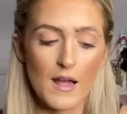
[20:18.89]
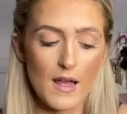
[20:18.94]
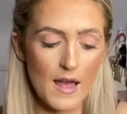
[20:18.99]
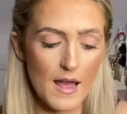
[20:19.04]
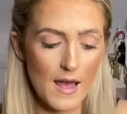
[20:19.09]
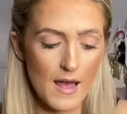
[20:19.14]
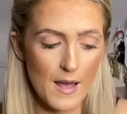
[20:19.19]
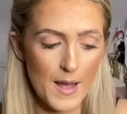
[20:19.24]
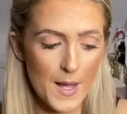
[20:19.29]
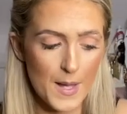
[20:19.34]

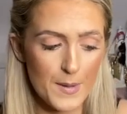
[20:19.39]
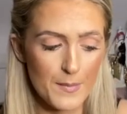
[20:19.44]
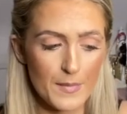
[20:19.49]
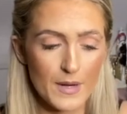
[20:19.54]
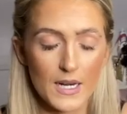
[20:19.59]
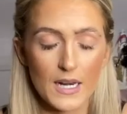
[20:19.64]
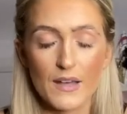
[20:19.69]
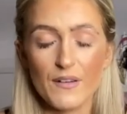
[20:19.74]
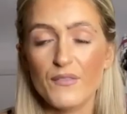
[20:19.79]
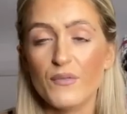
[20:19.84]

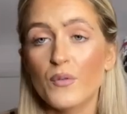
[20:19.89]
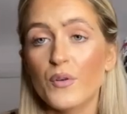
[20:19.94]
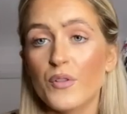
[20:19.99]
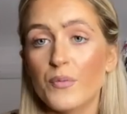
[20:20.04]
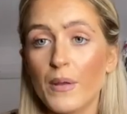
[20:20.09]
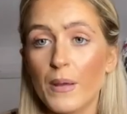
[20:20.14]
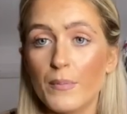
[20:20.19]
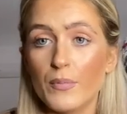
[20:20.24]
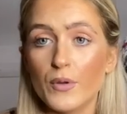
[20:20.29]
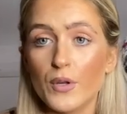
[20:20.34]
and live with
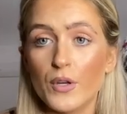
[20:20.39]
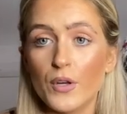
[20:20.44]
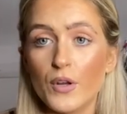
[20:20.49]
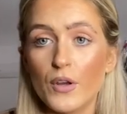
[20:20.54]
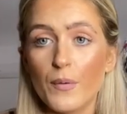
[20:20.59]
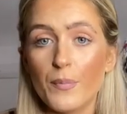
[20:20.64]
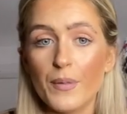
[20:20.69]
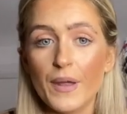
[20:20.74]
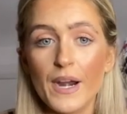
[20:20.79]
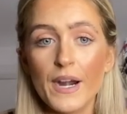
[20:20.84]
people you knew
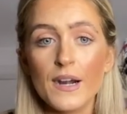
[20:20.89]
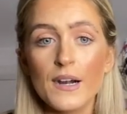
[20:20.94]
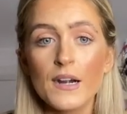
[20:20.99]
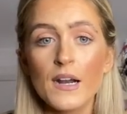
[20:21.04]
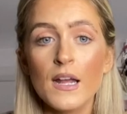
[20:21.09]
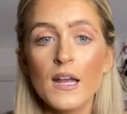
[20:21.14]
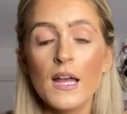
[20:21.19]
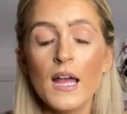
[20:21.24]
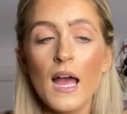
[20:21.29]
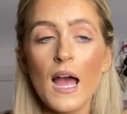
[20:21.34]
up there.
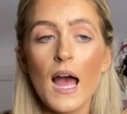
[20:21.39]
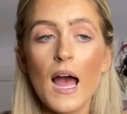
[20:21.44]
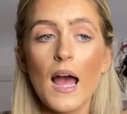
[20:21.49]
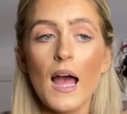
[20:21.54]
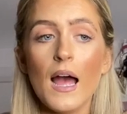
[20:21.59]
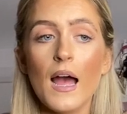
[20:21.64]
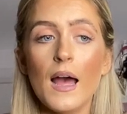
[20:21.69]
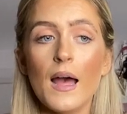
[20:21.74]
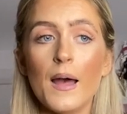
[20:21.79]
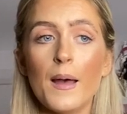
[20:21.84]

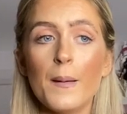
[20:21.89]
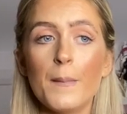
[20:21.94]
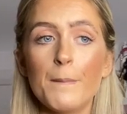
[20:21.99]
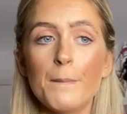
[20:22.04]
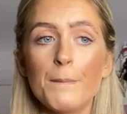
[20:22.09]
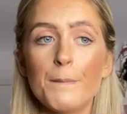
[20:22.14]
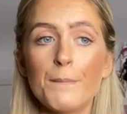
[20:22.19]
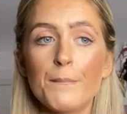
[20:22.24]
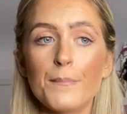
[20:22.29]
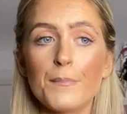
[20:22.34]
I'm